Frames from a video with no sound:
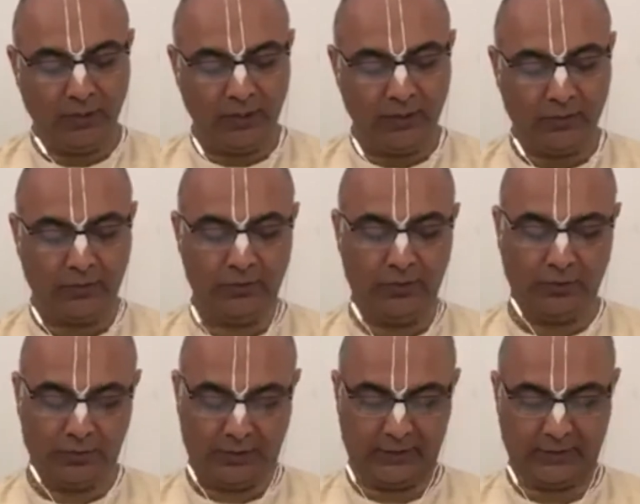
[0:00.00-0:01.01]
grown
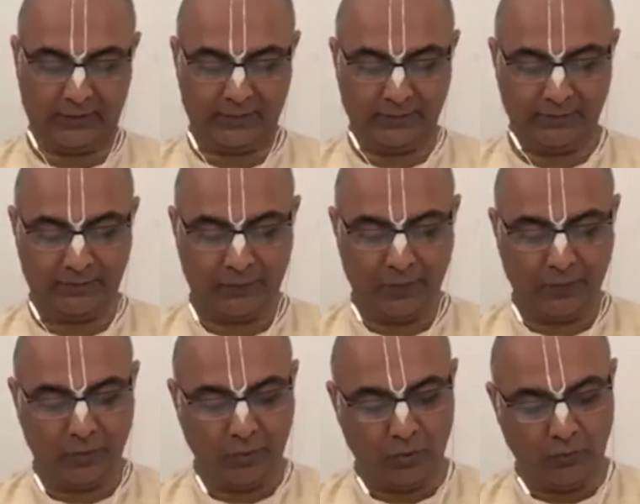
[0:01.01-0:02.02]
lotus,
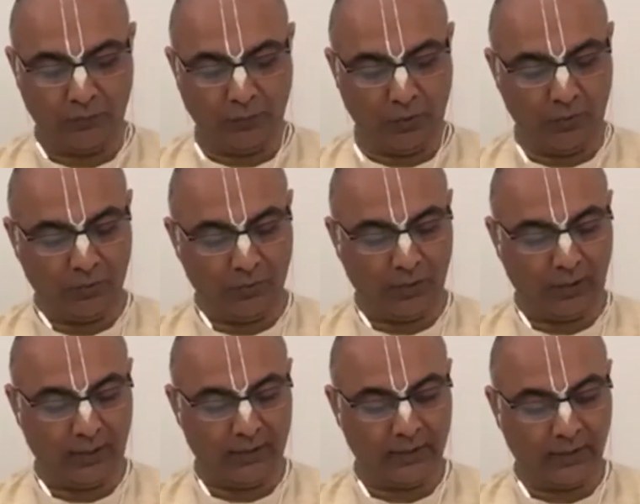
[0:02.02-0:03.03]
who wore
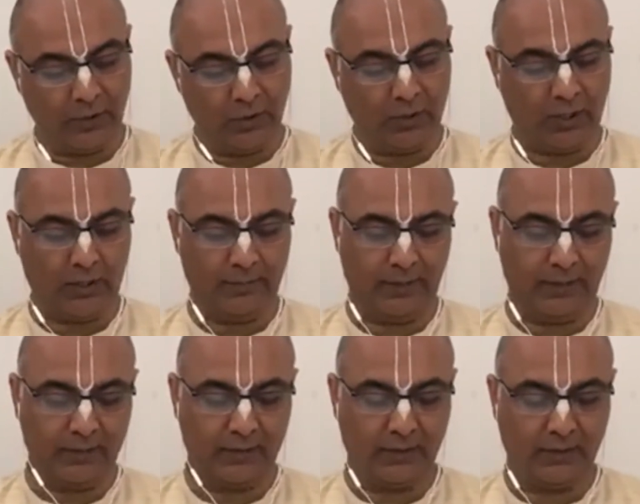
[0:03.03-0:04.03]
a yellow
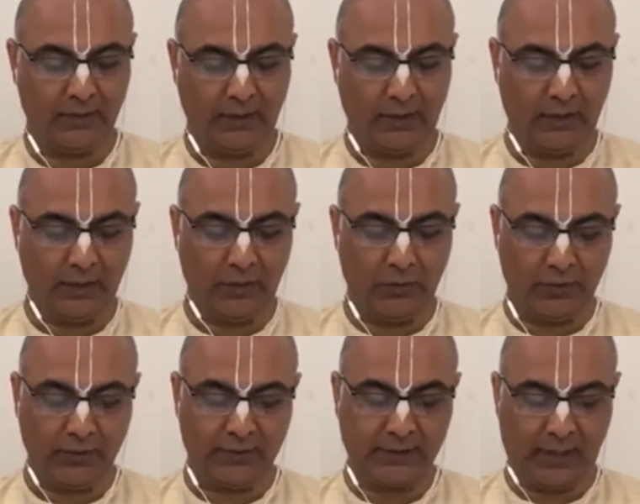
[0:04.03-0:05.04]
garment and a
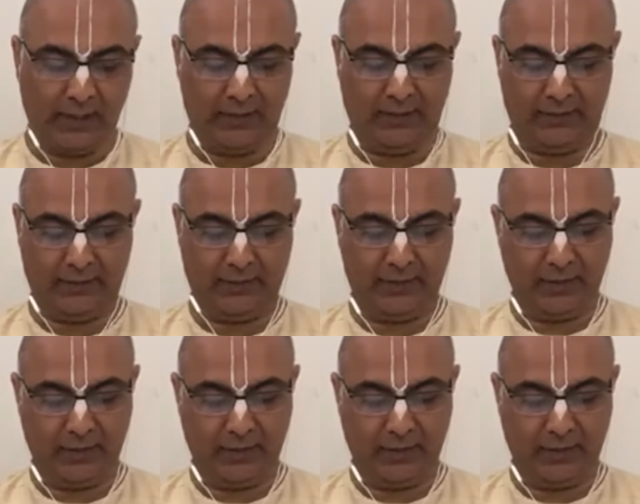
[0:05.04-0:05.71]
lotus garland,